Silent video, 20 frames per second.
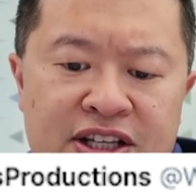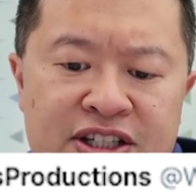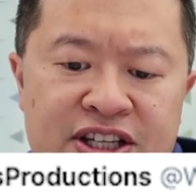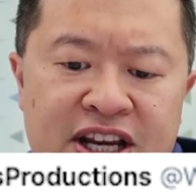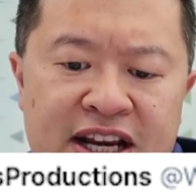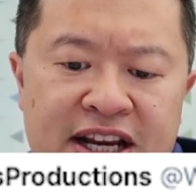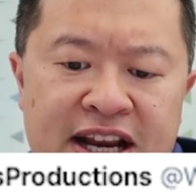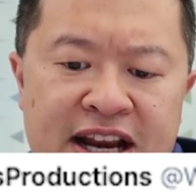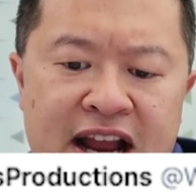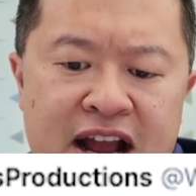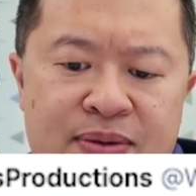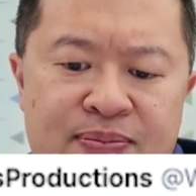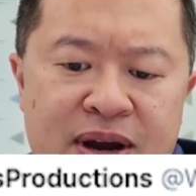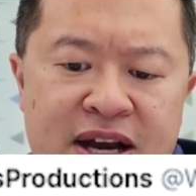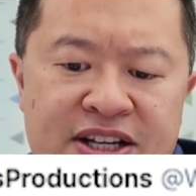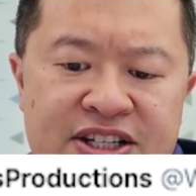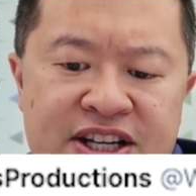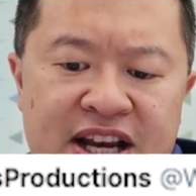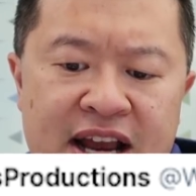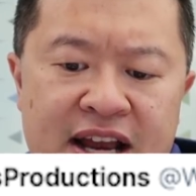Checking out
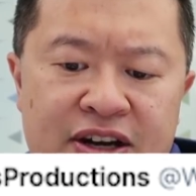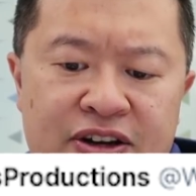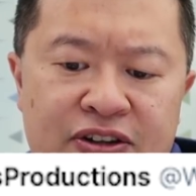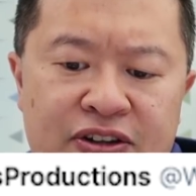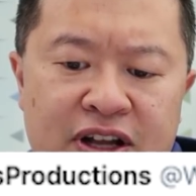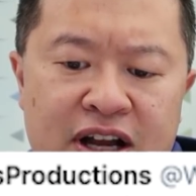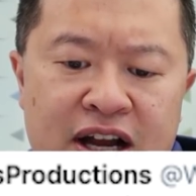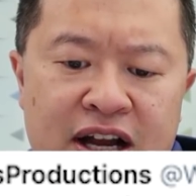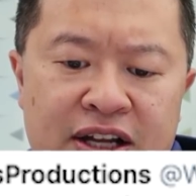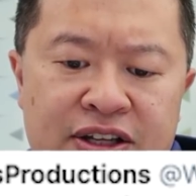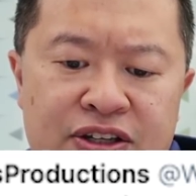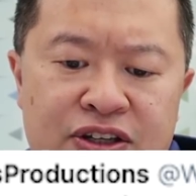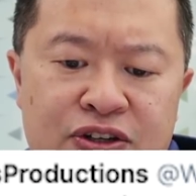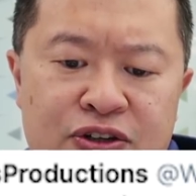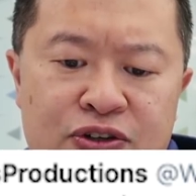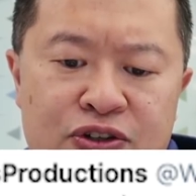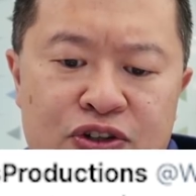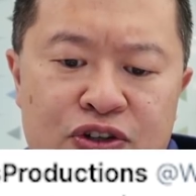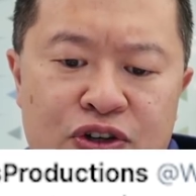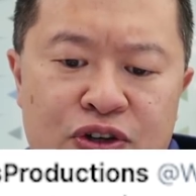my channel on
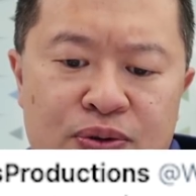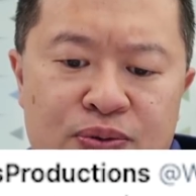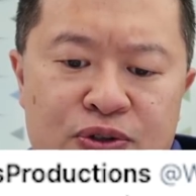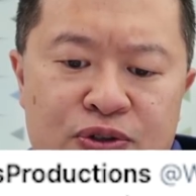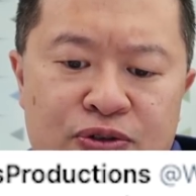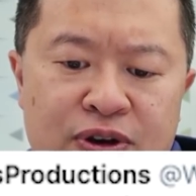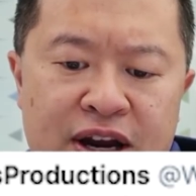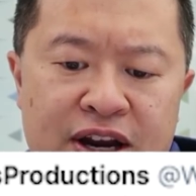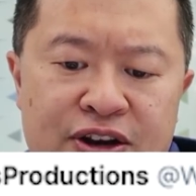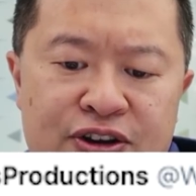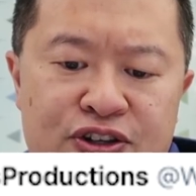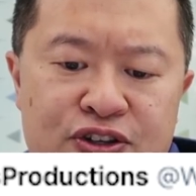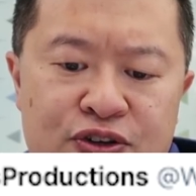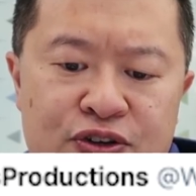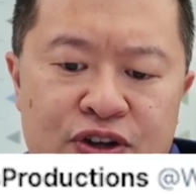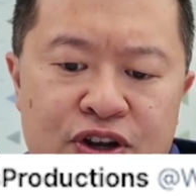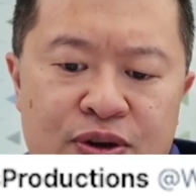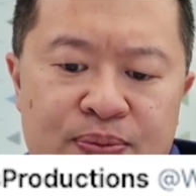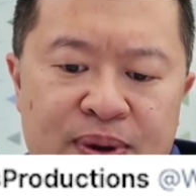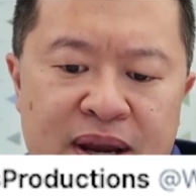YouTube's Creator
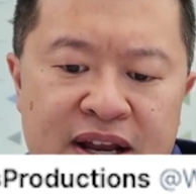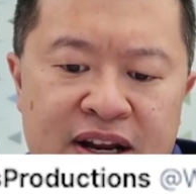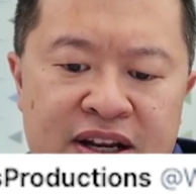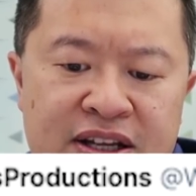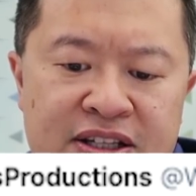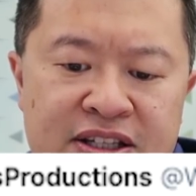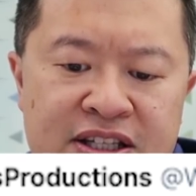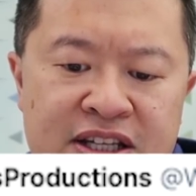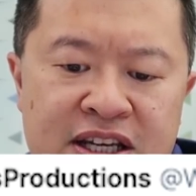Studio Beta.